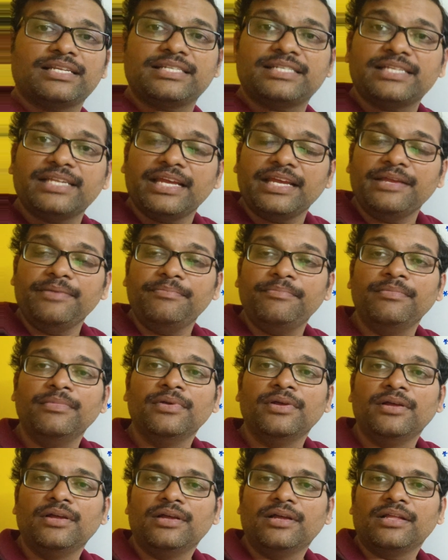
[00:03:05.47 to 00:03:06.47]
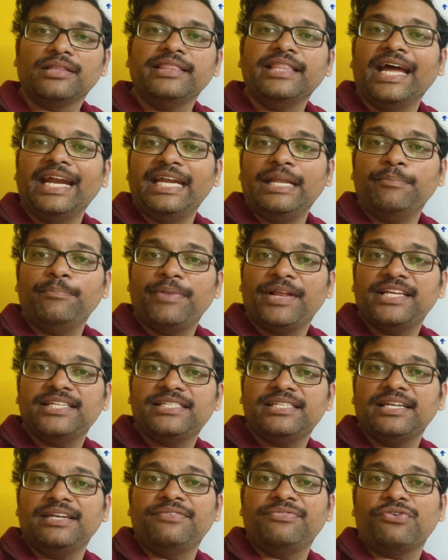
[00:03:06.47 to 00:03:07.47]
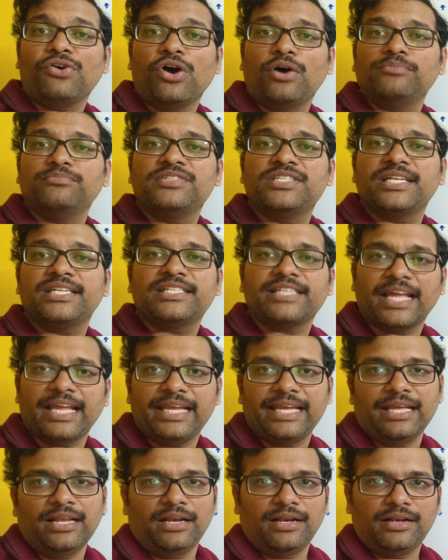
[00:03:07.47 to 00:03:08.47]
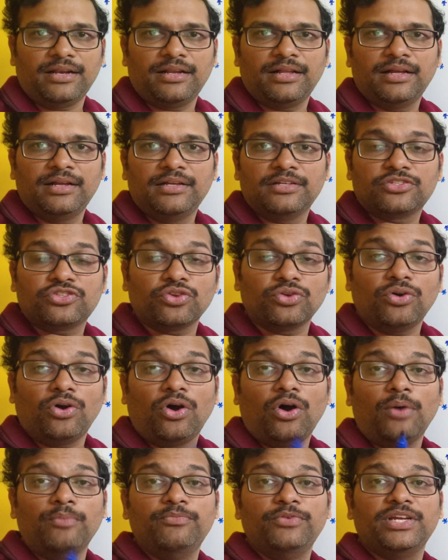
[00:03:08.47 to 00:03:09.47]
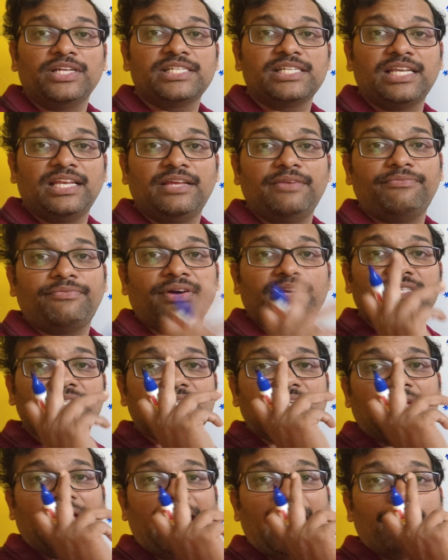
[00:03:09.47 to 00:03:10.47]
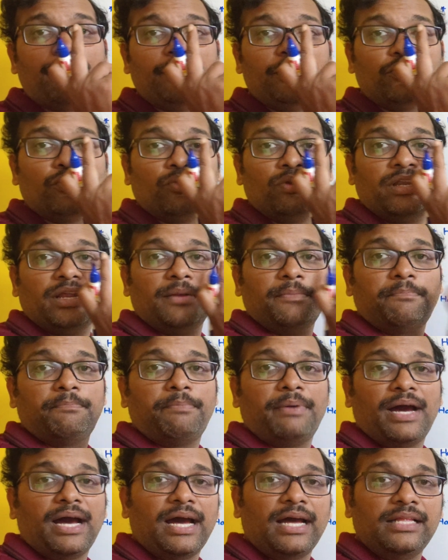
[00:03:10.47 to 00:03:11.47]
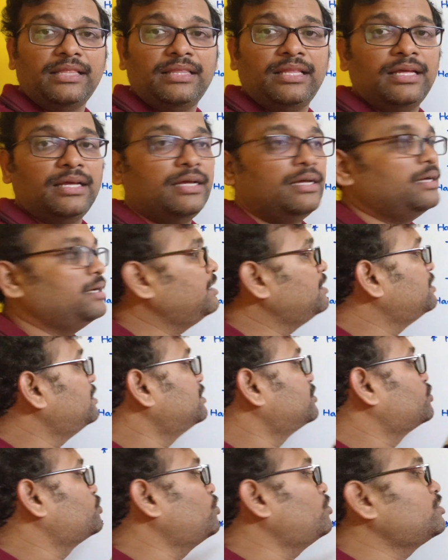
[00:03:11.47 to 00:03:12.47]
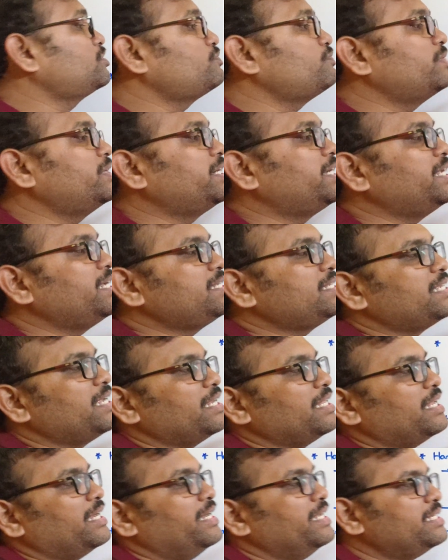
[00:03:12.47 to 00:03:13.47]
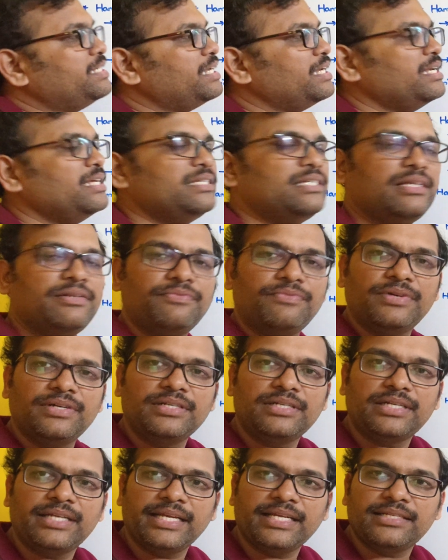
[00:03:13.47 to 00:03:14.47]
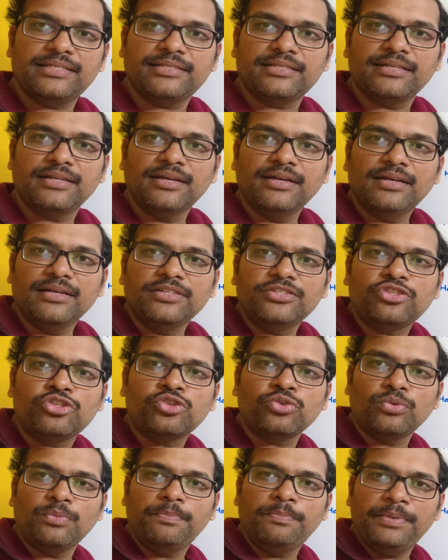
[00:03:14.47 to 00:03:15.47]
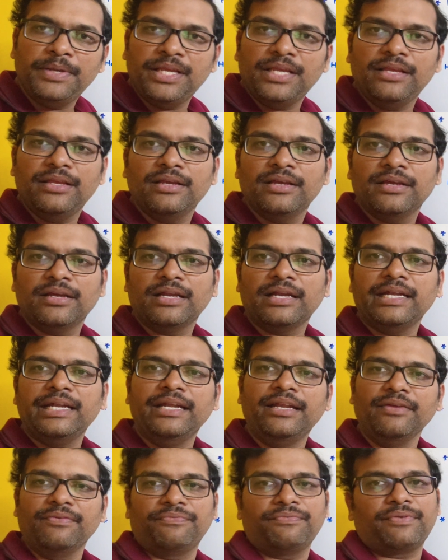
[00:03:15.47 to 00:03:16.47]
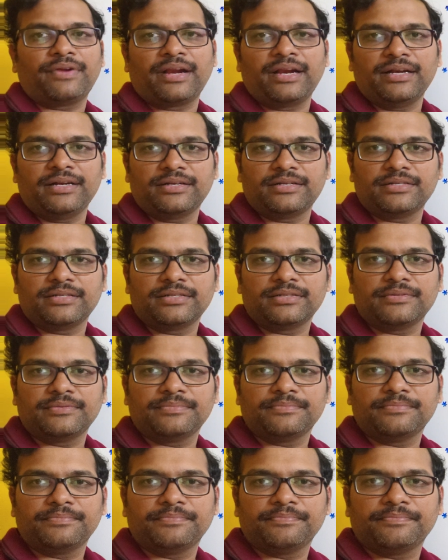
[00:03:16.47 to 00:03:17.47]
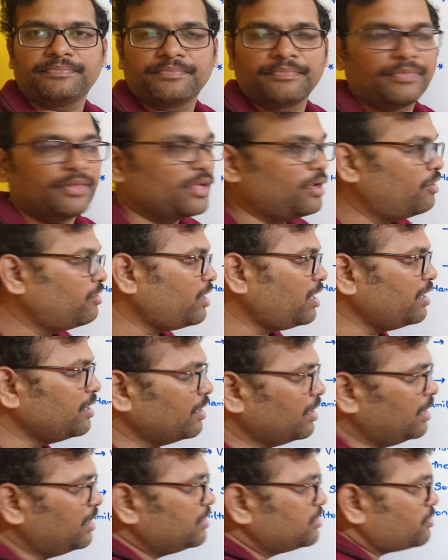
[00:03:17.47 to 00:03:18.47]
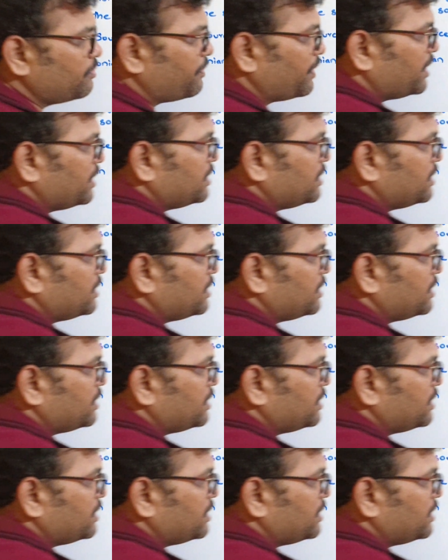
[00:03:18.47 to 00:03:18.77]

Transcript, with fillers: are same, that implies it forms a cycle. So obviously for Hamiltonian path, the source vertex and the destination vertex should be different. Okay, so